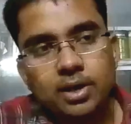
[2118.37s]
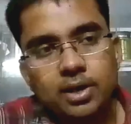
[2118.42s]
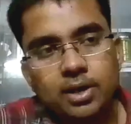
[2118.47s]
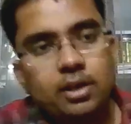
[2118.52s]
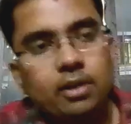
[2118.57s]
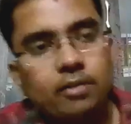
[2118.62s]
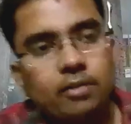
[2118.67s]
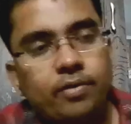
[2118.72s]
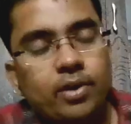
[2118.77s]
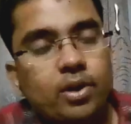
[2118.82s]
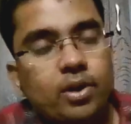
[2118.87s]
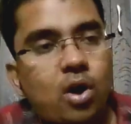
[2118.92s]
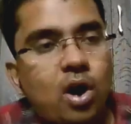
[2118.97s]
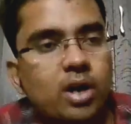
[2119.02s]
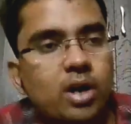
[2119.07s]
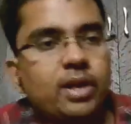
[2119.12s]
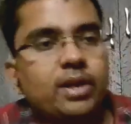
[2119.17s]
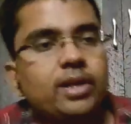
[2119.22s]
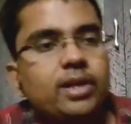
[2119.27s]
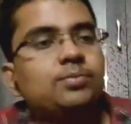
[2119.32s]
if an
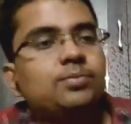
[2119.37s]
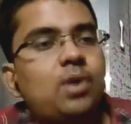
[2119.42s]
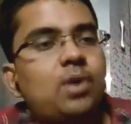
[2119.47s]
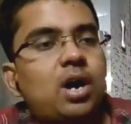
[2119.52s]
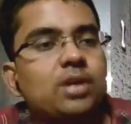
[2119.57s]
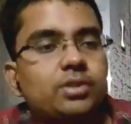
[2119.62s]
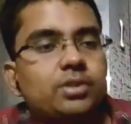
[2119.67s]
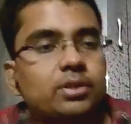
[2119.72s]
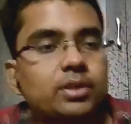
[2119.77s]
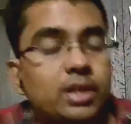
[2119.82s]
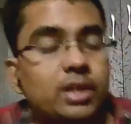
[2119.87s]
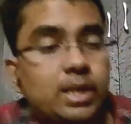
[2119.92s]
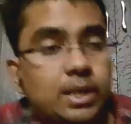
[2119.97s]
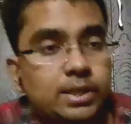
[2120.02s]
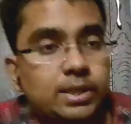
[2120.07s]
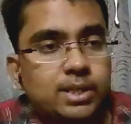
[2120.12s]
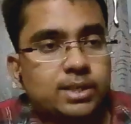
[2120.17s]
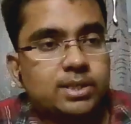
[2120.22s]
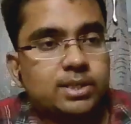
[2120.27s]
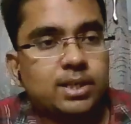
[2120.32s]
order is passed, that
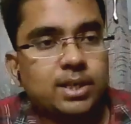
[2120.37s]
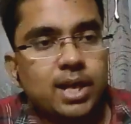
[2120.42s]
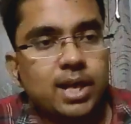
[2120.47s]
is section